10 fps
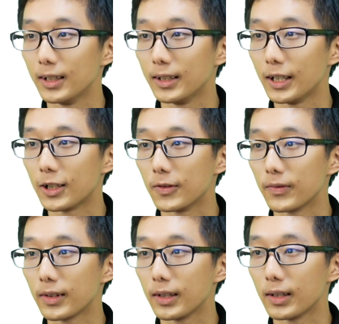Now,
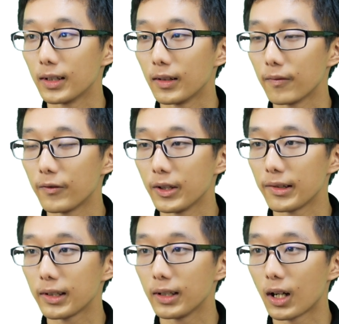
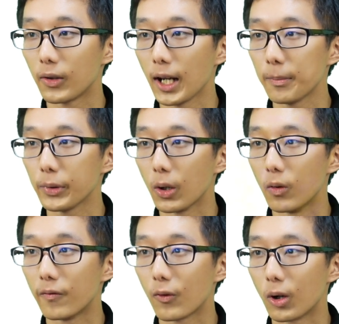first, our
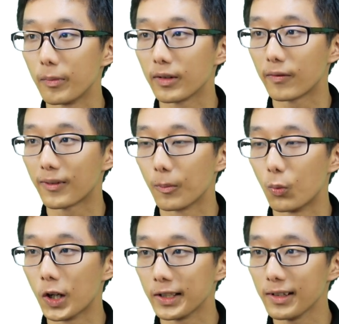embryo forms from
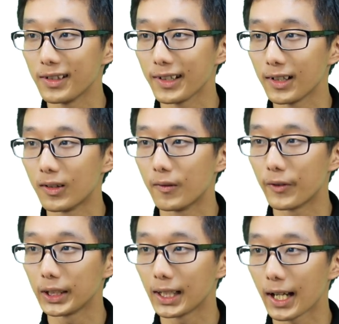one single
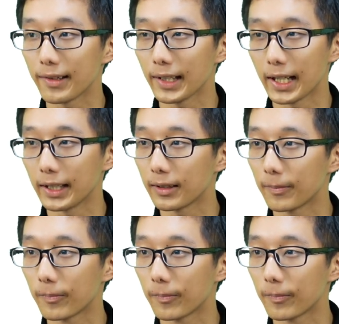fertilized egg.